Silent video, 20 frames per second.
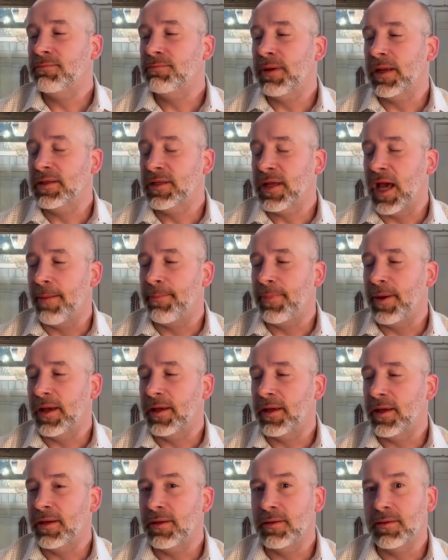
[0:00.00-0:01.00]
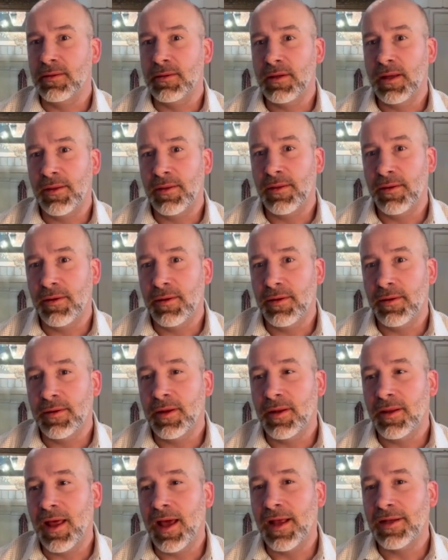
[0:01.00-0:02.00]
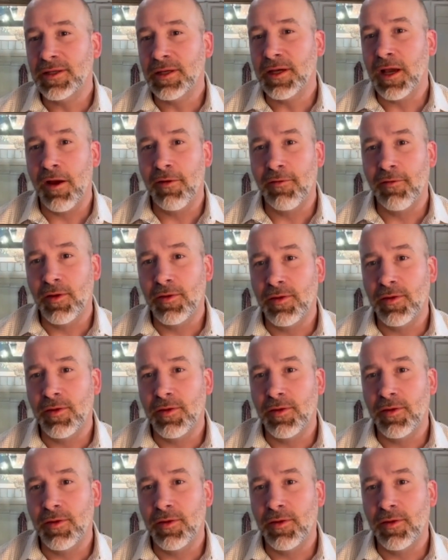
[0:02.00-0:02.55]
big topic, and there's a lot to cover,